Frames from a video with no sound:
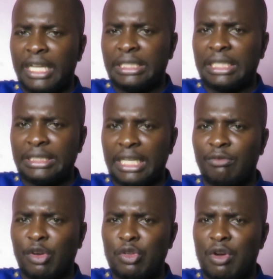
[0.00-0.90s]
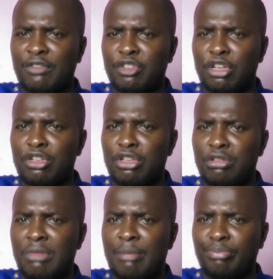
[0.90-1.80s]
At the devil, you have no
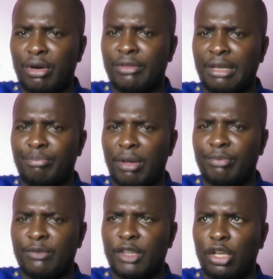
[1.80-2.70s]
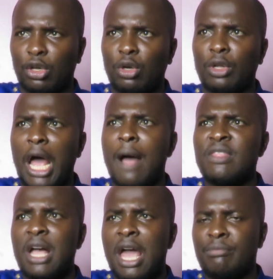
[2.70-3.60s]
room upon the people of the Lord.
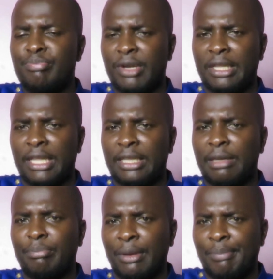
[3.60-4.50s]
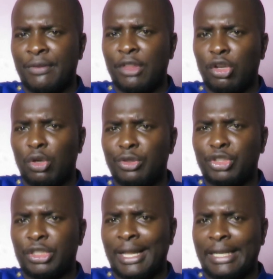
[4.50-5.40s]
I pray that the people of the
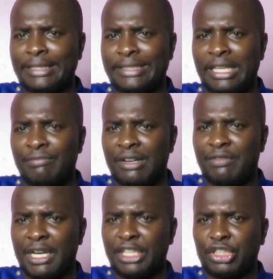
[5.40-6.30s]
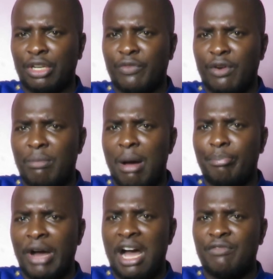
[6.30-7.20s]
Lord shall receive revelation from
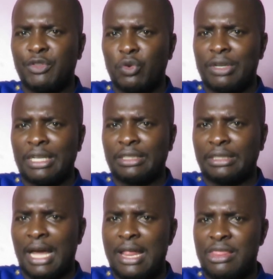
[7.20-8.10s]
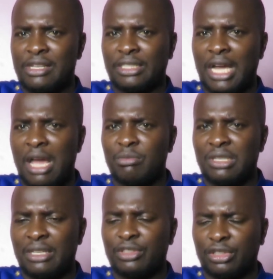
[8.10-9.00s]
above to understand the times and